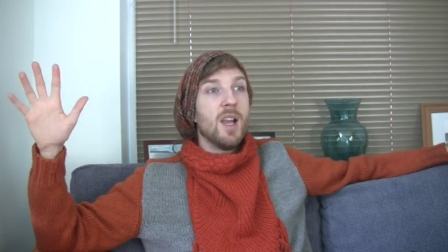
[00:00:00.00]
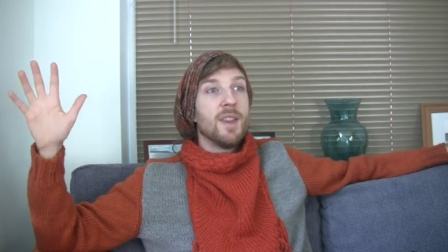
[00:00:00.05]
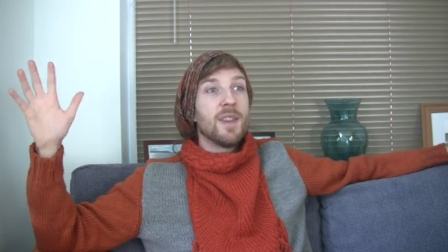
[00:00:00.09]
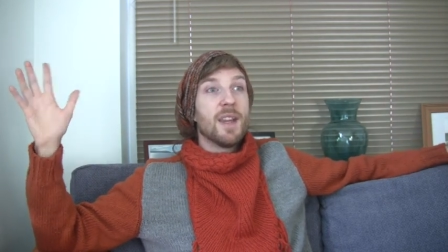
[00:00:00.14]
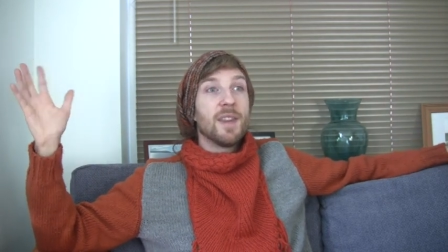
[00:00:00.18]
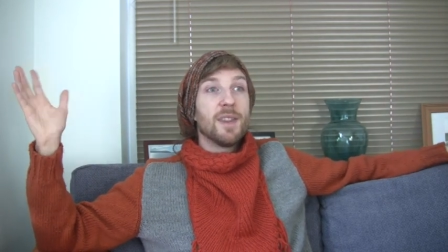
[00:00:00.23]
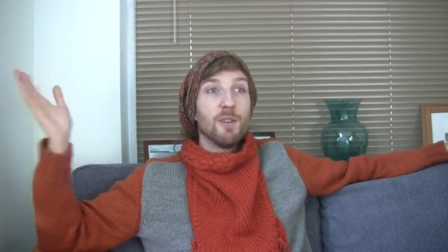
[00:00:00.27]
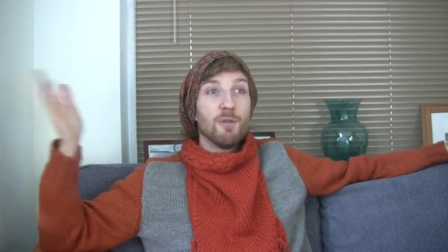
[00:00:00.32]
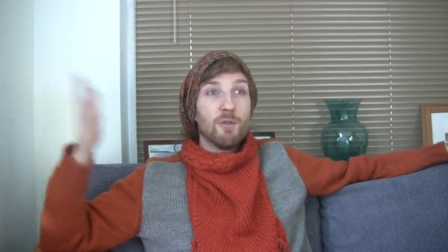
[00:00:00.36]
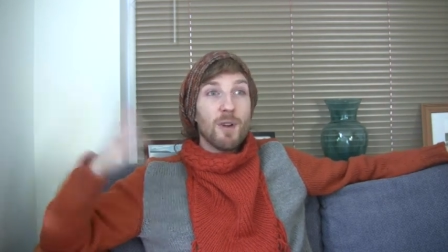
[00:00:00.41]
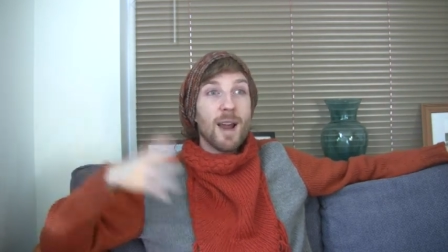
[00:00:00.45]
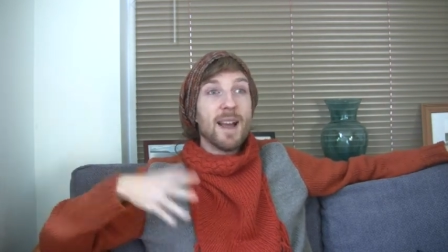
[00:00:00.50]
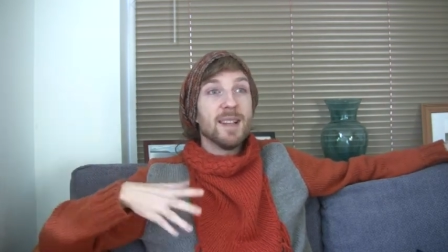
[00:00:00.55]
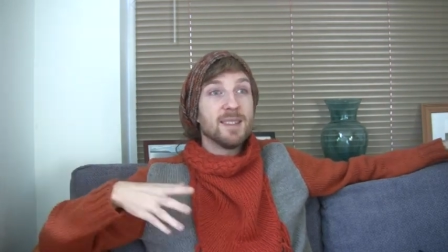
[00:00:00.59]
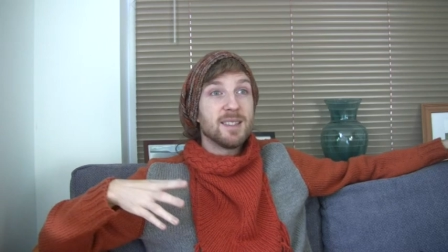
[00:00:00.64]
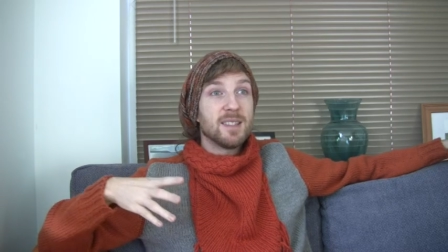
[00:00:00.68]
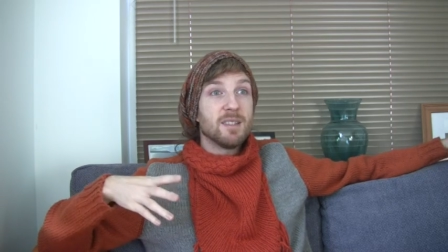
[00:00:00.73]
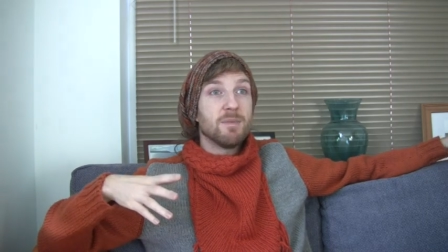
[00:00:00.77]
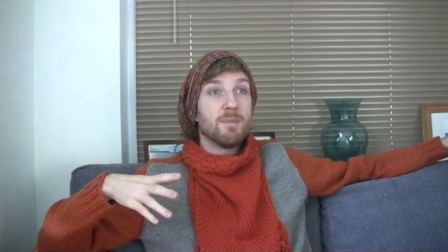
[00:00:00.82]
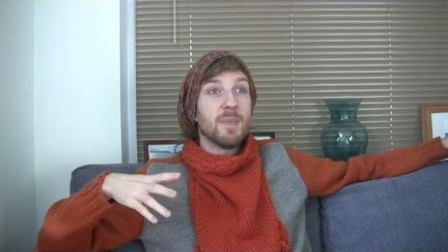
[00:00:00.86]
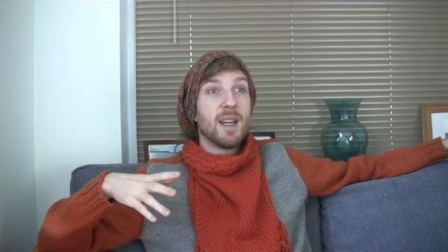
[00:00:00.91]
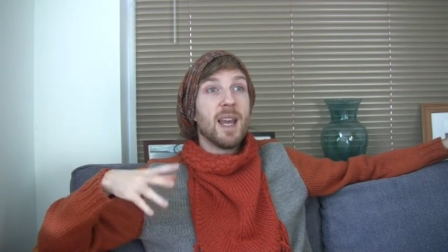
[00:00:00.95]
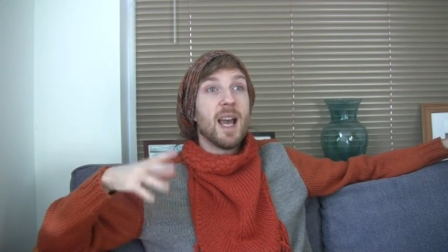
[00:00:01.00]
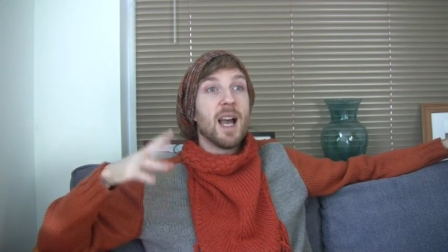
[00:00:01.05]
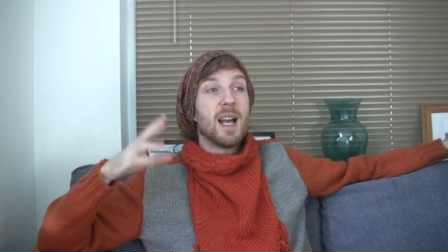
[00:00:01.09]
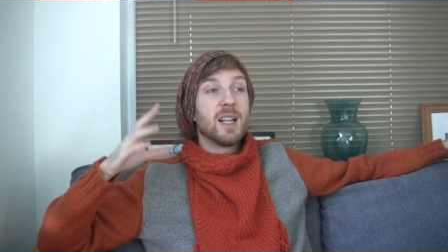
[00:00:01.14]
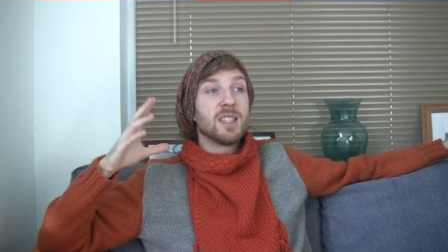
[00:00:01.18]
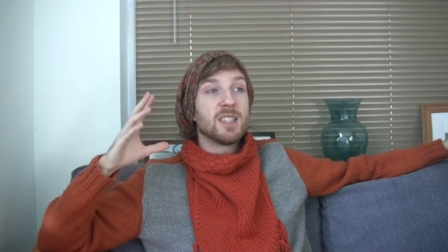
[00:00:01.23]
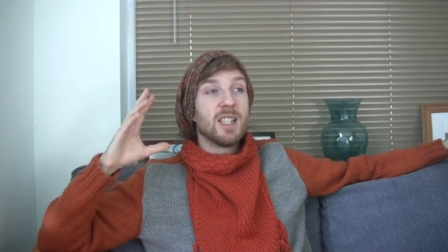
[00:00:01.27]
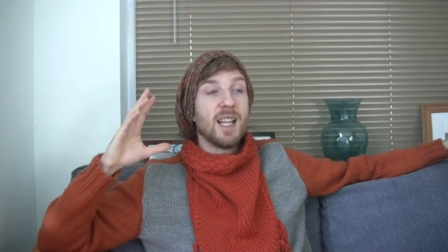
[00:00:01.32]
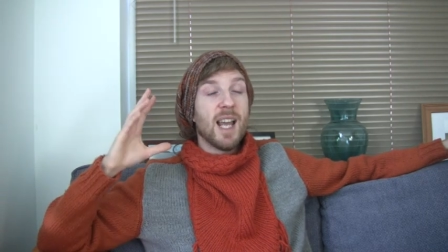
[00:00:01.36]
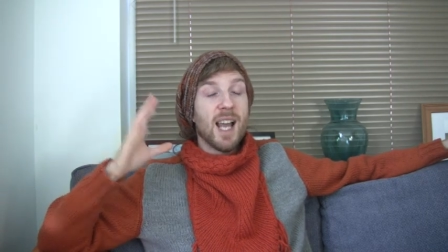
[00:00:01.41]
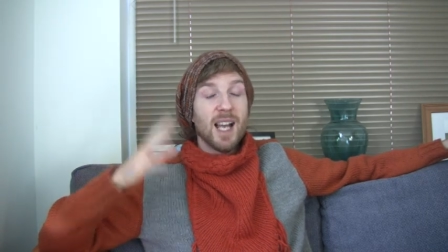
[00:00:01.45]
then the rest of me
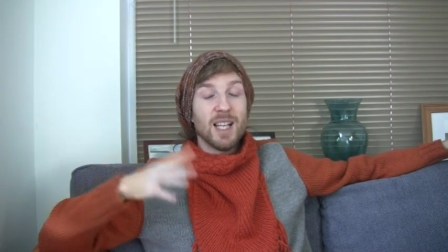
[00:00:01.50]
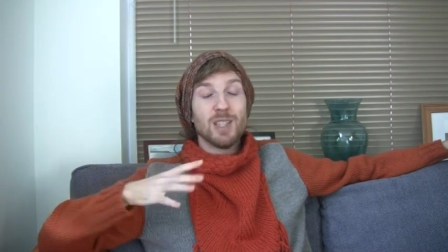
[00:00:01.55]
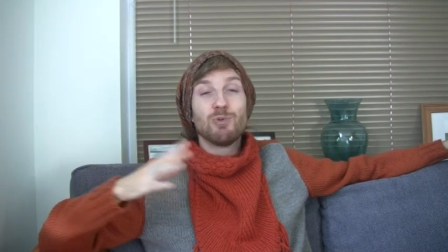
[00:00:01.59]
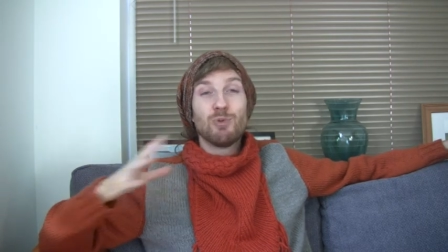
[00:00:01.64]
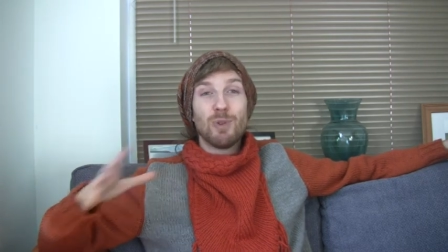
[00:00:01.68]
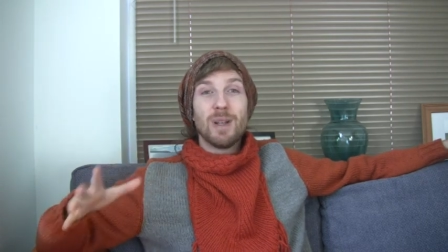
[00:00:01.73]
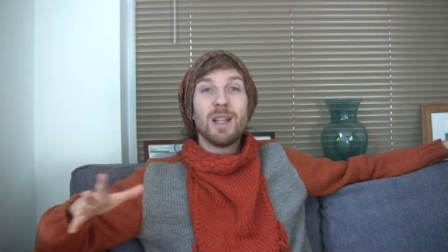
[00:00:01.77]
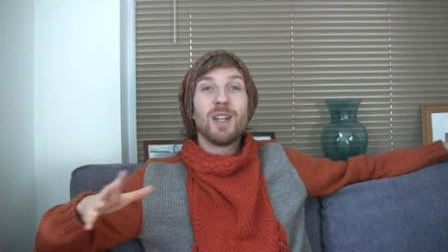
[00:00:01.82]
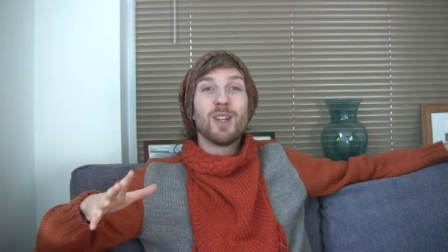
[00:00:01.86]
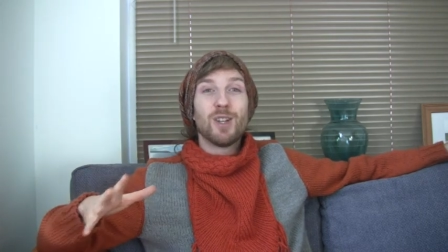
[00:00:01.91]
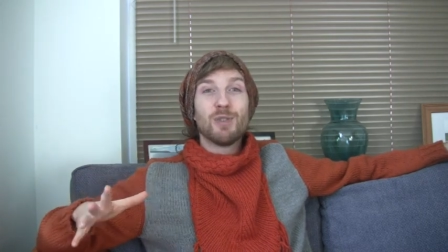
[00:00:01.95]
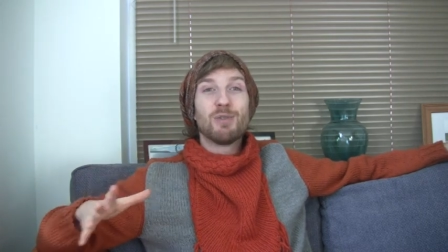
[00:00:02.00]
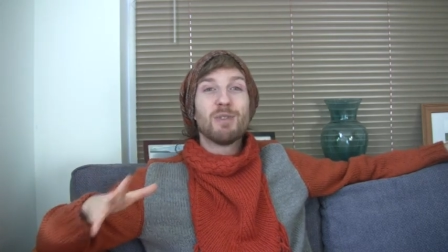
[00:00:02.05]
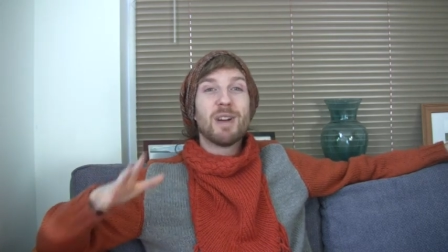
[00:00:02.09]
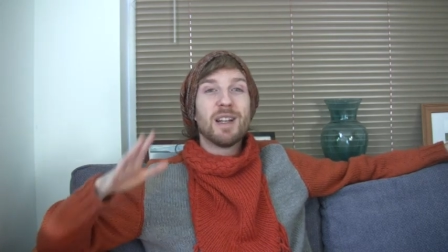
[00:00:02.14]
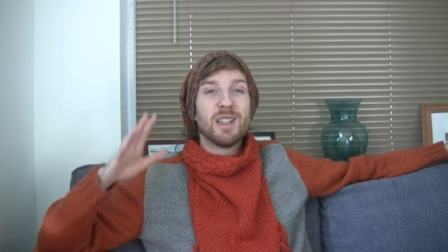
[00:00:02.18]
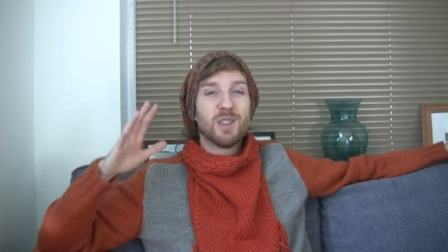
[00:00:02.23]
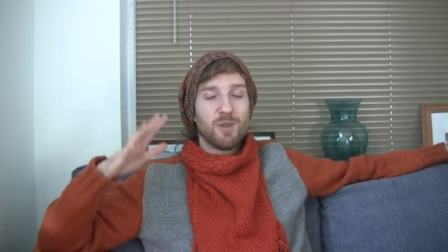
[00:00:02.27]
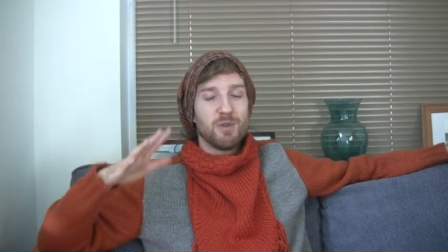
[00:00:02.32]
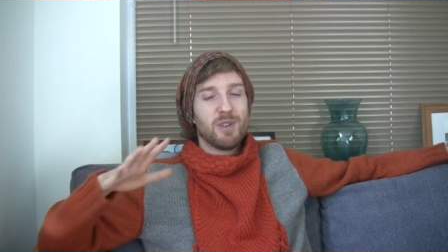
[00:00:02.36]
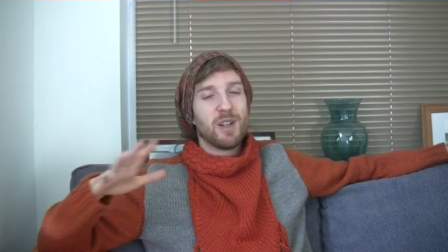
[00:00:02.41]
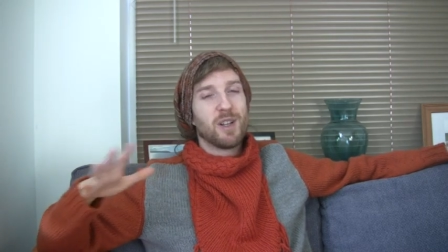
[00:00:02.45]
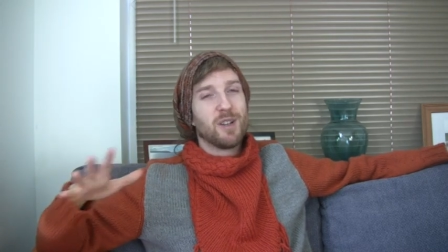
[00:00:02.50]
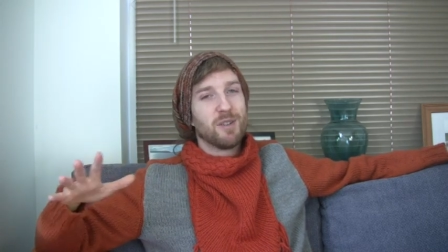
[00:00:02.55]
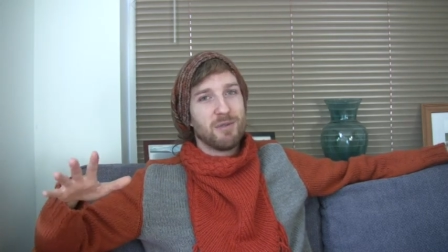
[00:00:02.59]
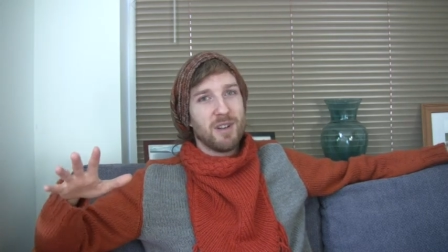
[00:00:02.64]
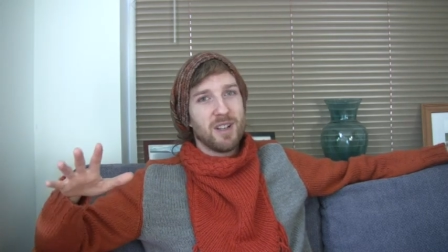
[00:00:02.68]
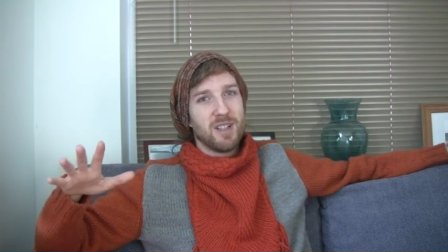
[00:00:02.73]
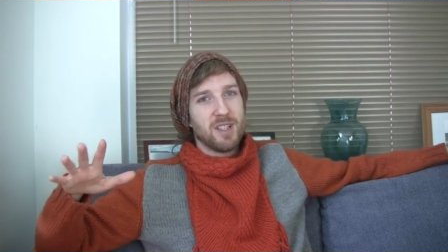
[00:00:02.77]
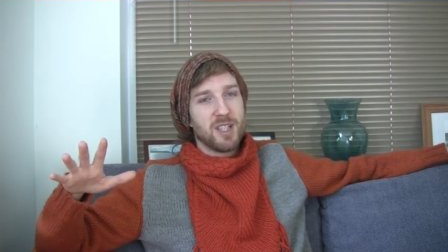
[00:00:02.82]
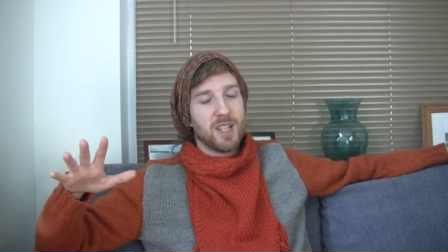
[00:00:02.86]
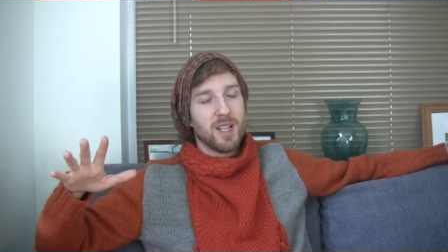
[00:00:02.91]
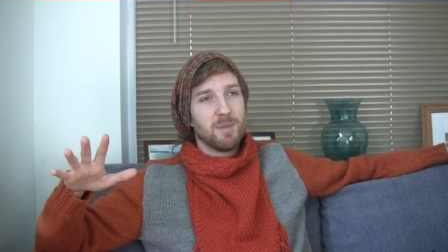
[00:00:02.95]
actually has really good friends with really good
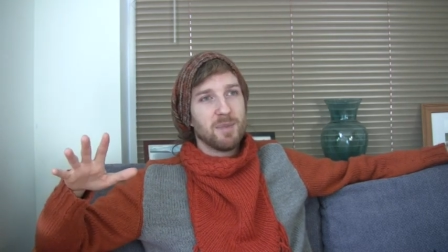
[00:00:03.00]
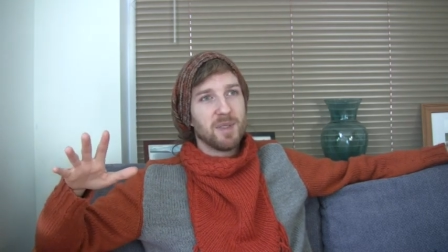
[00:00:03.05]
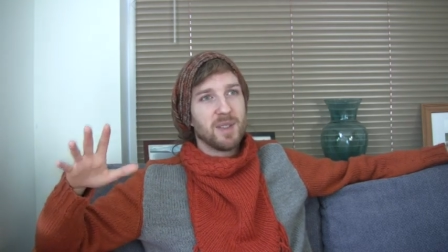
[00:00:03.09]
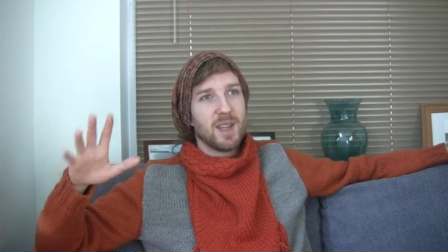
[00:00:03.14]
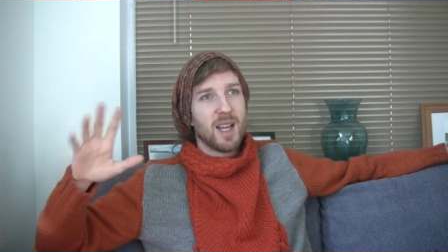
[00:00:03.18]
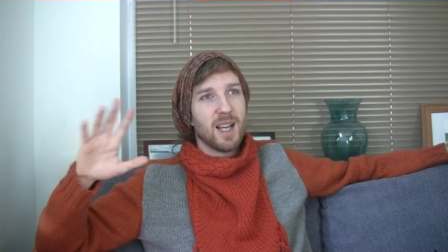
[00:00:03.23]
friendships.